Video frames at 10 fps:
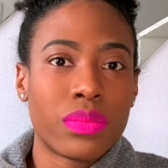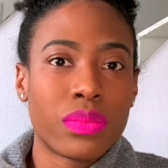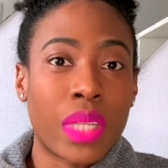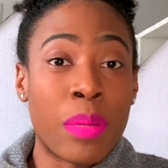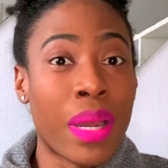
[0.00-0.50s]

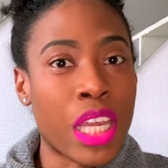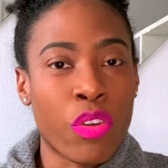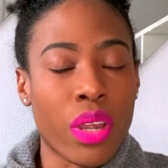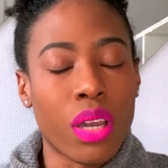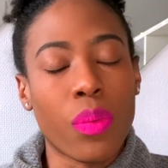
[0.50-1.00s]
in my
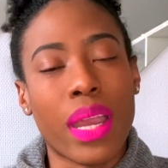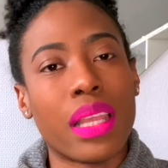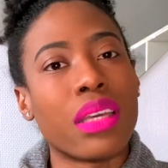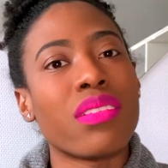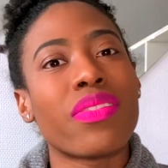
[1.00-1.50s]
area where I
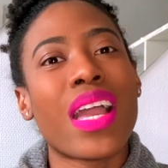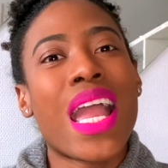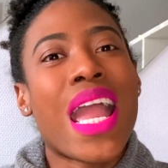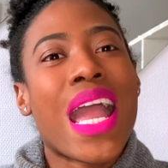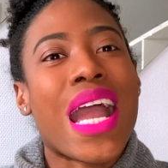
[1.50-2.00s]
live,
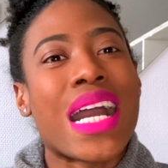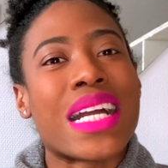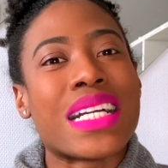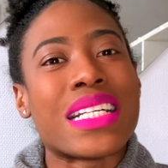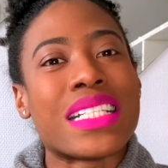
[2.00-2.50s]

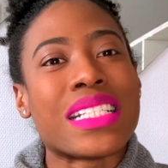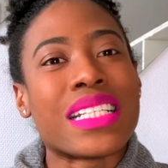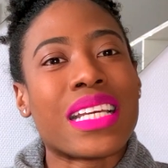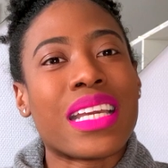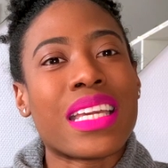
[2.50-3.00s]
And
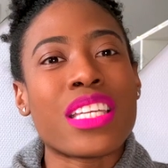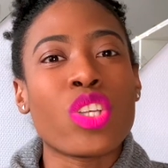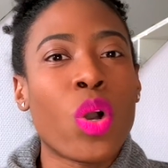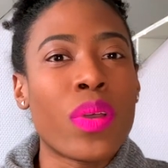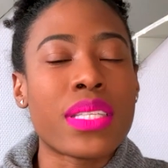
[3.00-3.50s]
he's
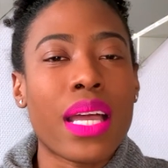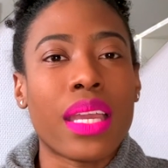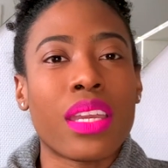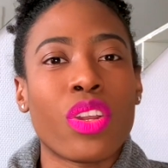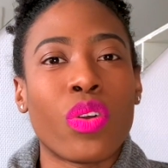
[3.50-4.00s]
always like,
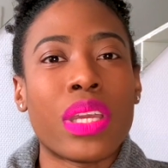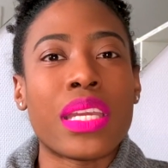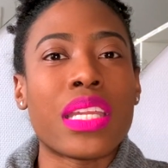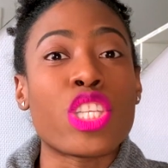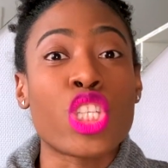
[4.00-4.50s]
you know, he
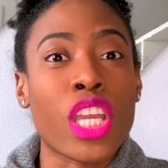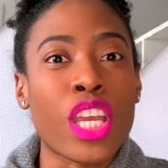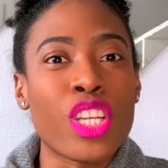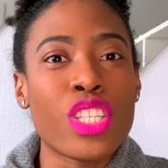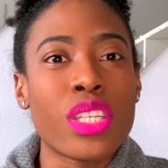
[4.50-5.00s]
needs
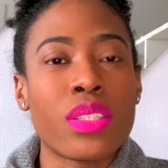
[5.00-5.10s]
change.